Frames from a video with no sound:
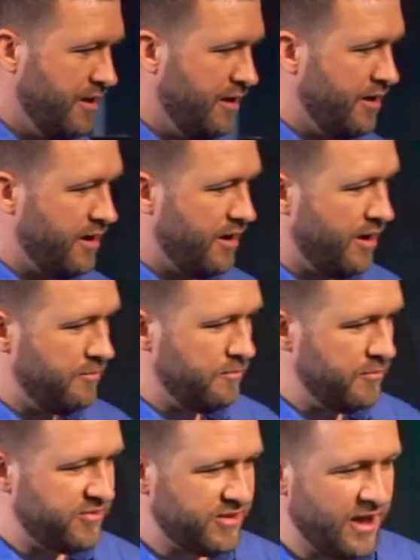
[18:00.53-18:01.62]
Um,
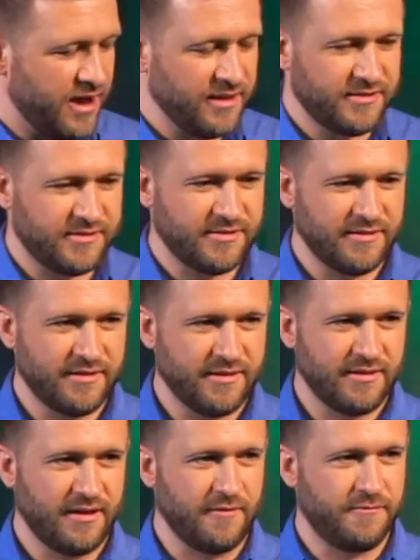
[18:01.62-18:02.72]
besides
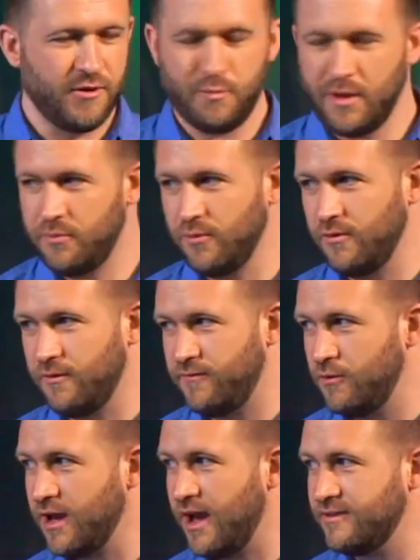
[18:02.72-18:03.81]
a few people, a
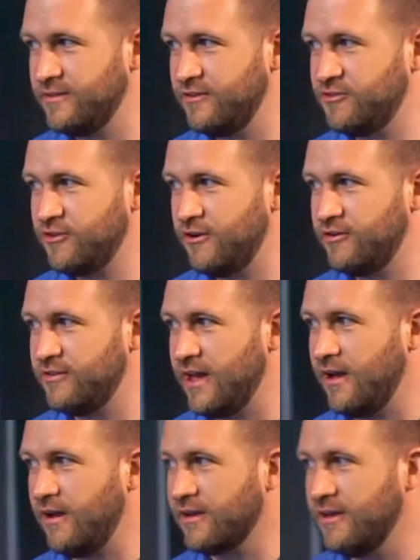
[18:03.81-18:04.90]
few guys in this church
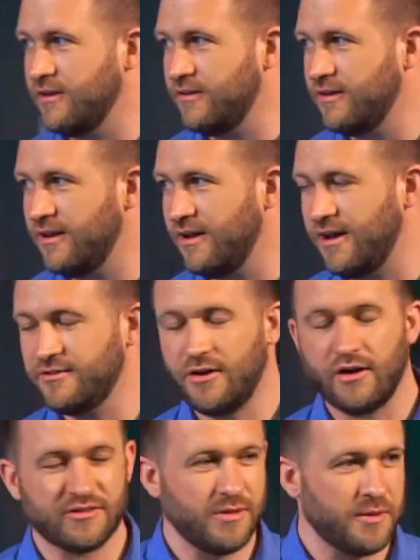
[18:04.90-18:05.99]
that can uh,
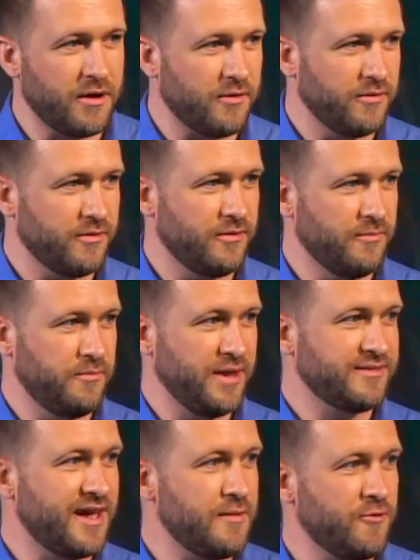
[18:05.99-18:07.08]
talk to me about
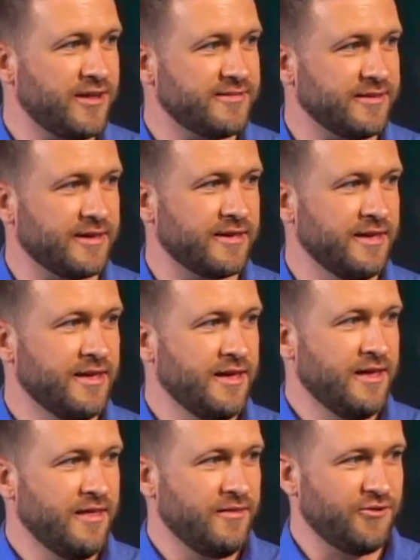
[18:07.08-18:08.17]
big time wrestling,
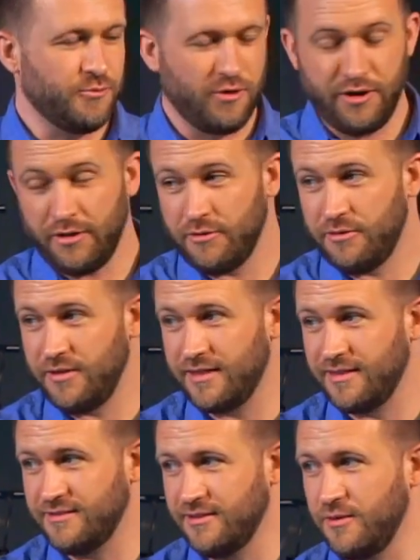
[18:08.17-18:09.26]
there's one other thing
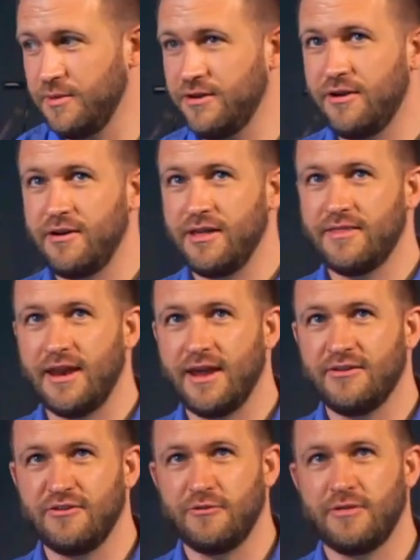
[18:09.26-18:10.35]
that's a little bit nerdy that I
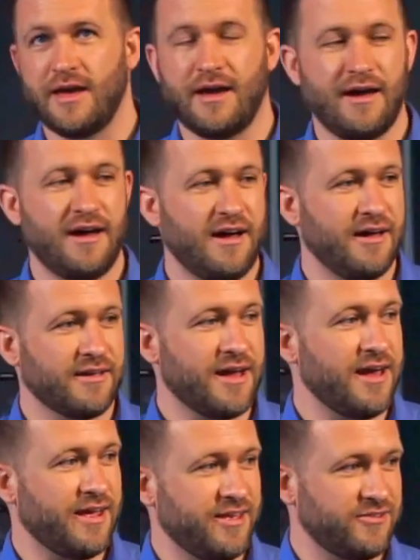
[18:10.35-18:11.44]
do that
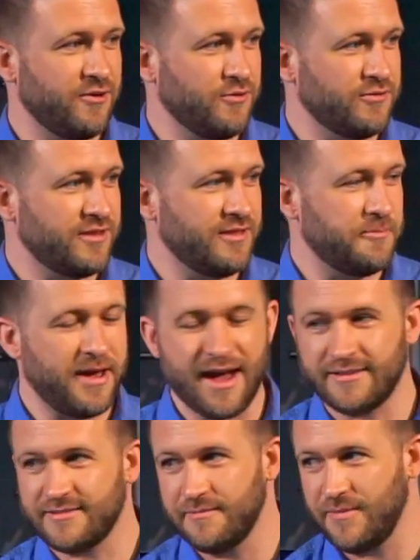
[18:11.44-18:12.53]
God has used in the
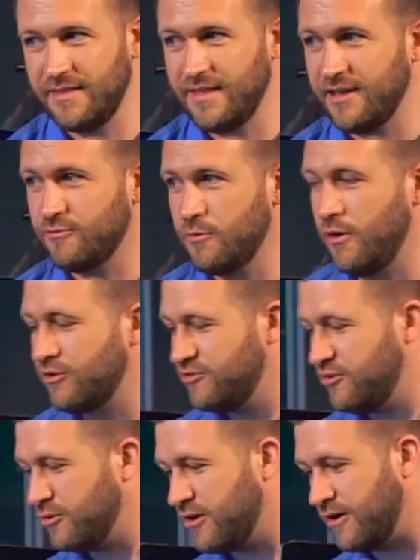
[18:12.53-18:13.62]
past, and that's remote
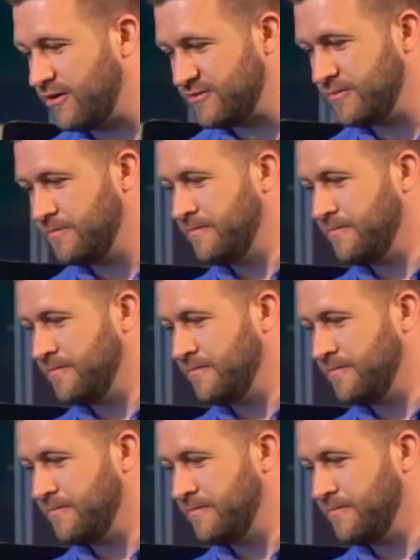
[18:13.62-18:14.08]
control cars.